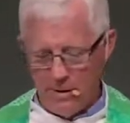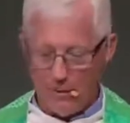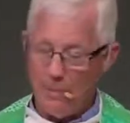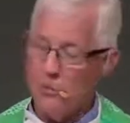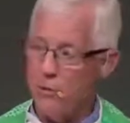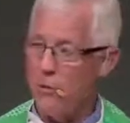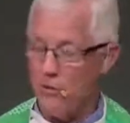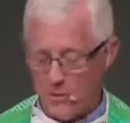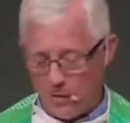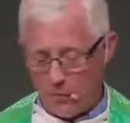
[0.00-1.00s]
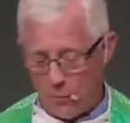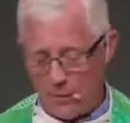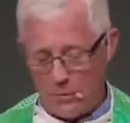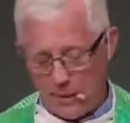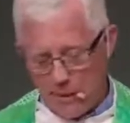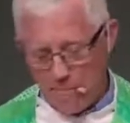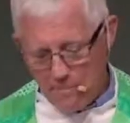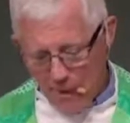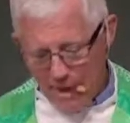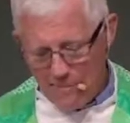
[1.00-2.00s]
Well, I'm sure there's different ones, but in the
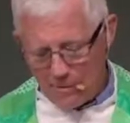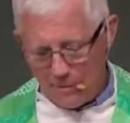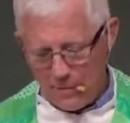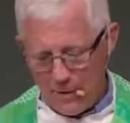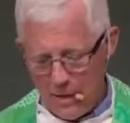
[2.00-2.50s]
Bible,